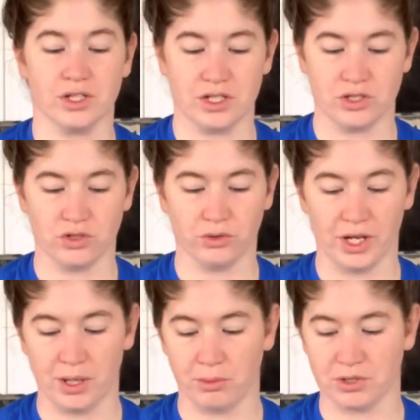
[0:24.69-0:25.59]
is you're
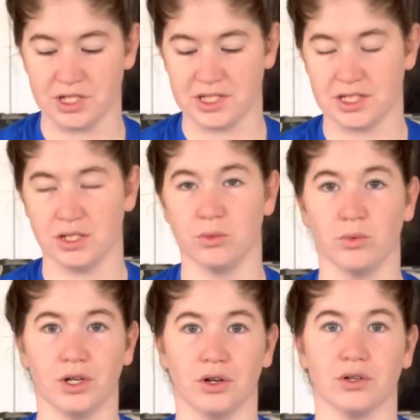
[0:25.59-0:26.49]
able to see
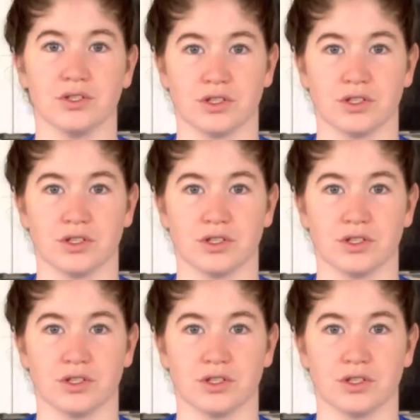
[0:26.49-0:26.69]
what all is